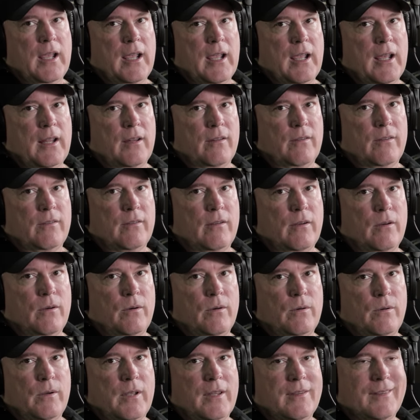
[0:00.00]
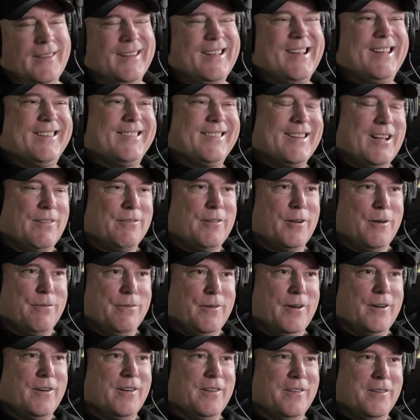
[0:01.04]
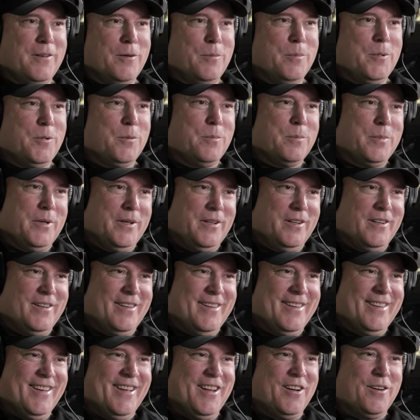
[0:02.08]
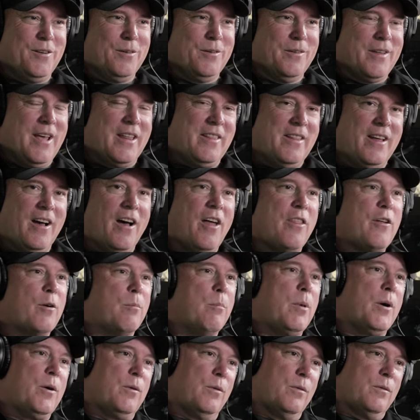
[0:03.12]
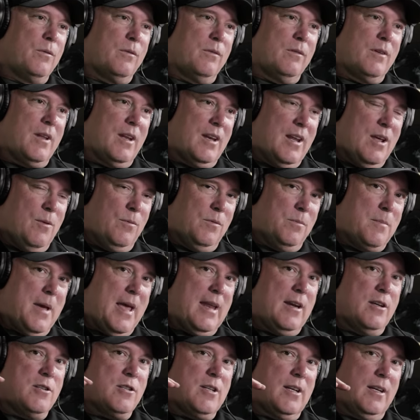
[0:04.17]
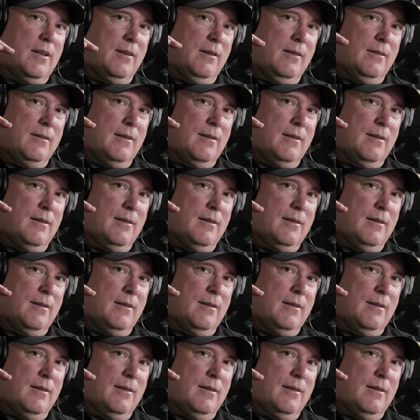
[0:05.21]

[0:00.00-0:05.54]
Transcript: And so he said, that's not very fun on a sailboat, but you know, and the other boat that he was managing